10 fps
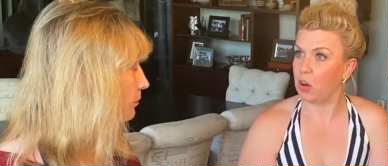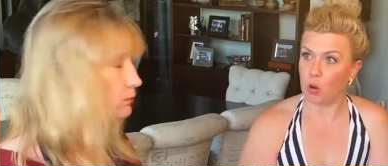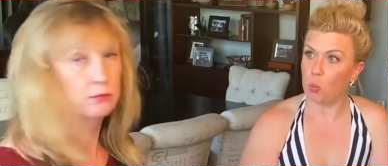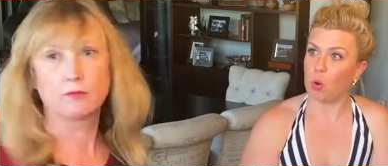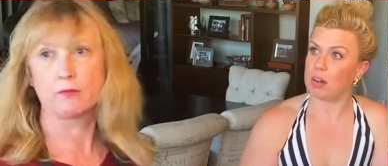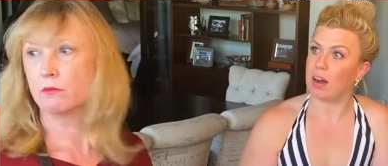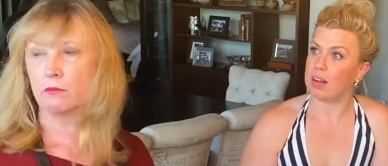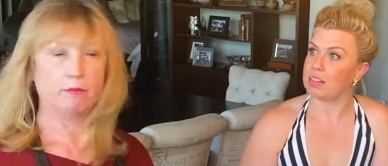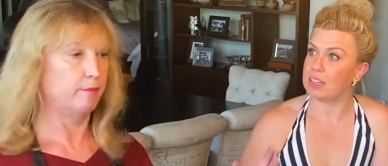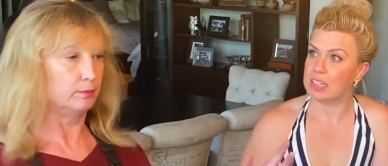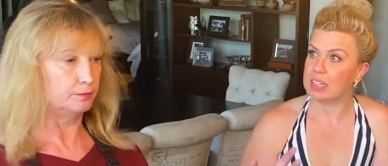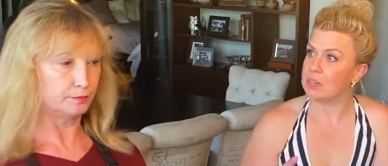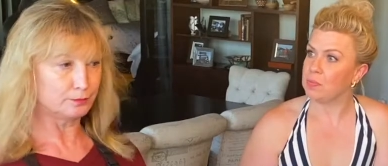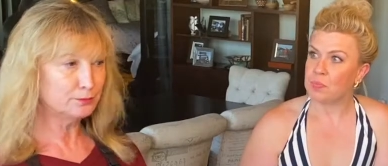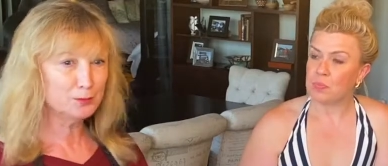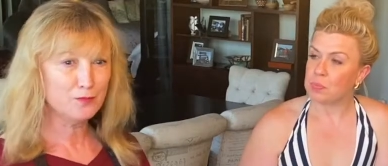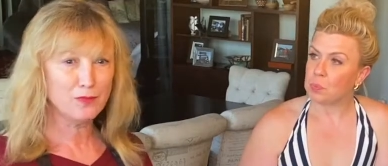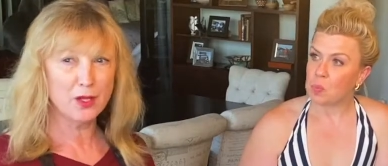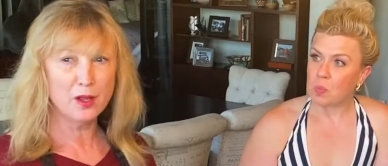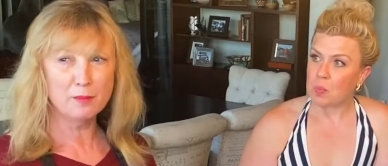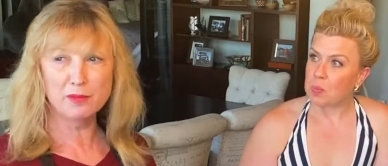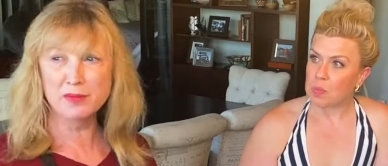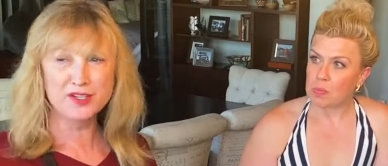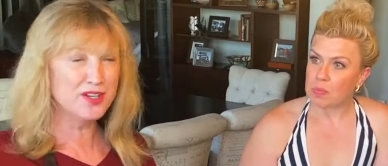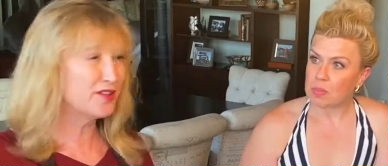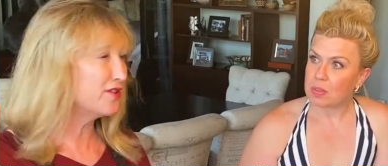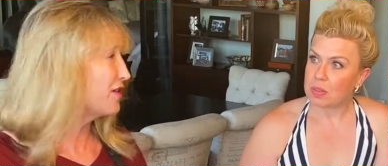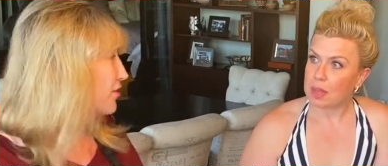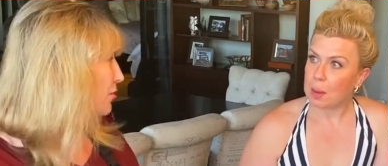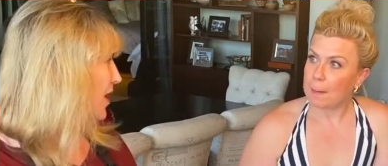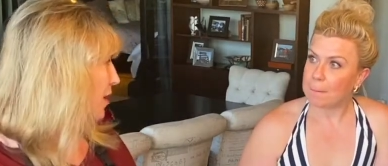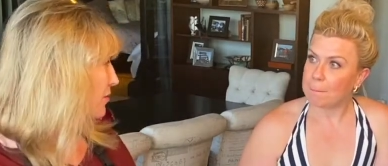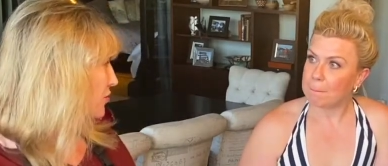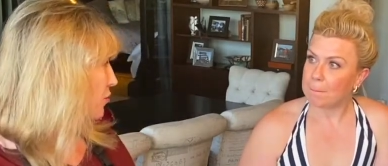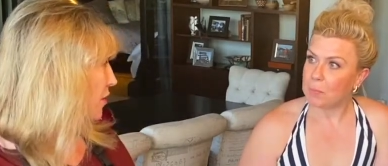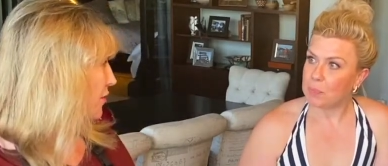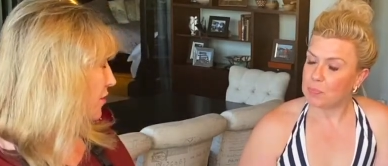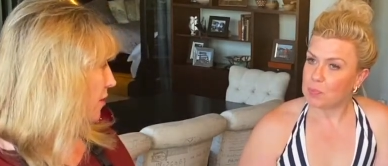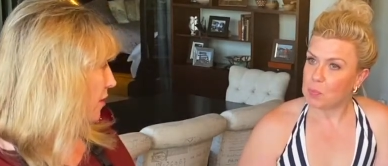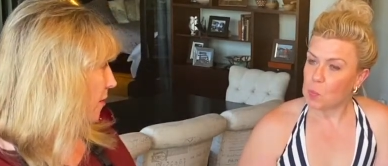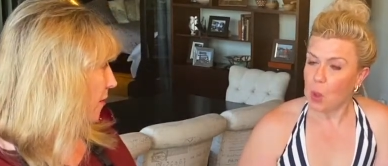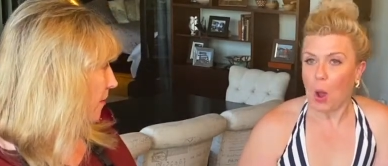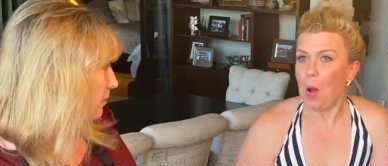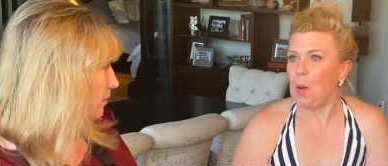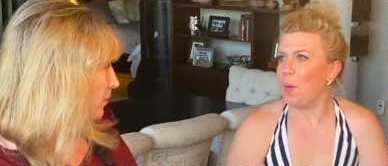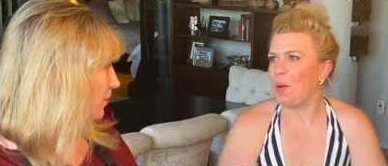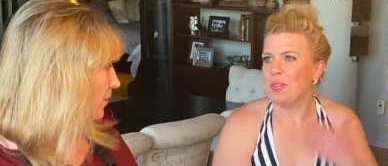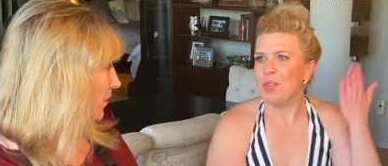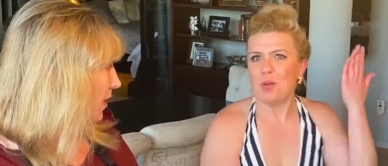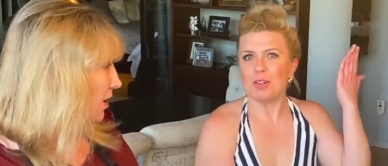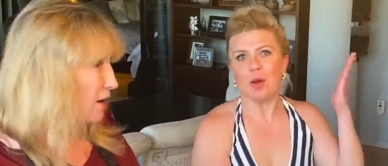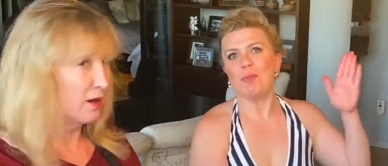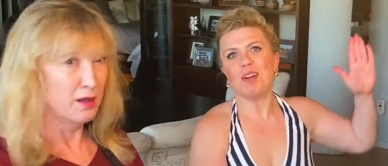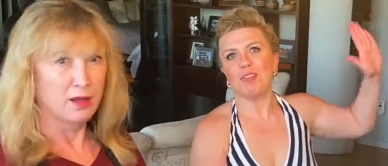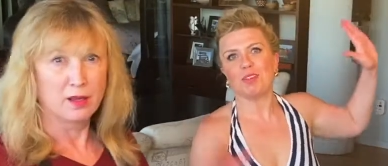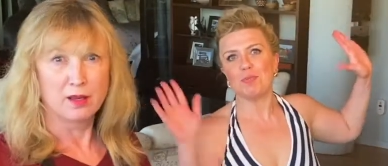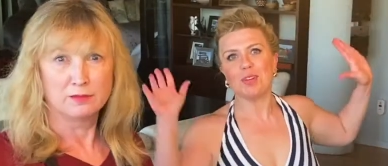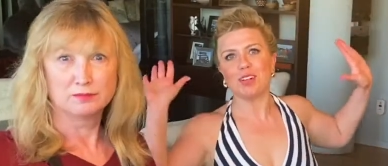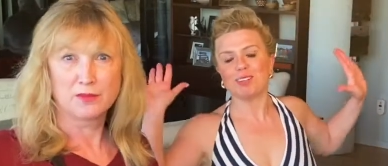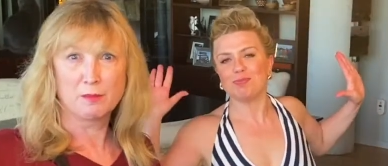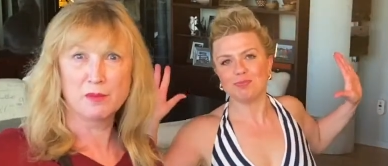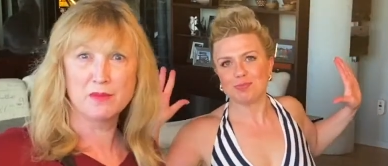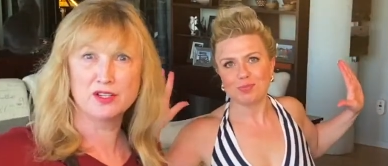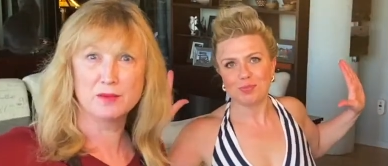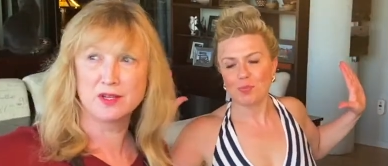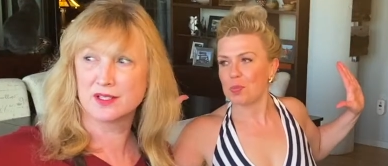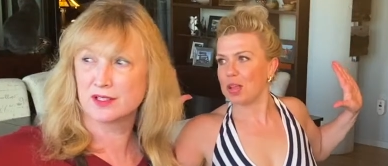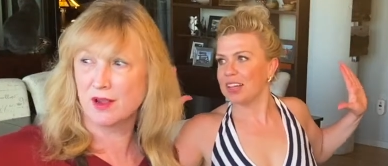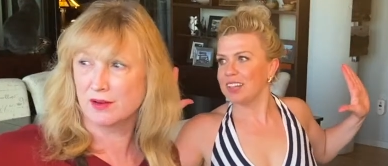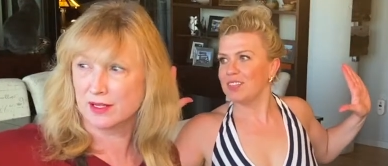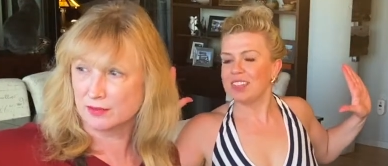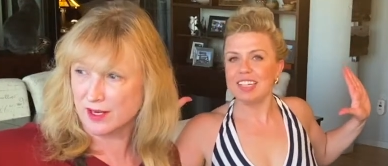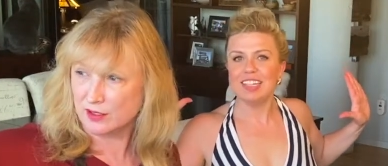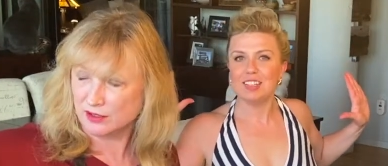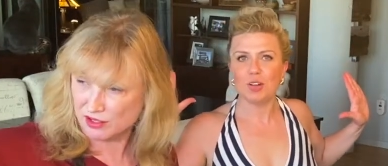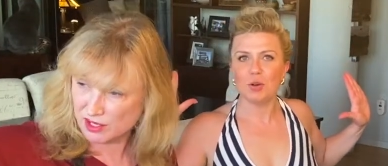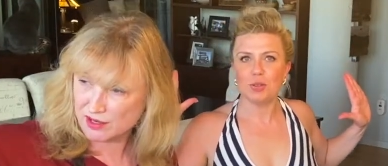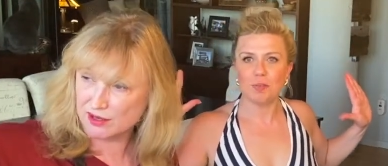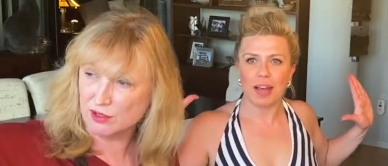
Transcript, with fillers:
Speaker 1: on what continent.
Speaker 2: Bemidji it's like three hours north.
Speaker 1: Oh no, I'm not from here.
Speaker 2: Bemidji, Minnesota is right east coast. You, you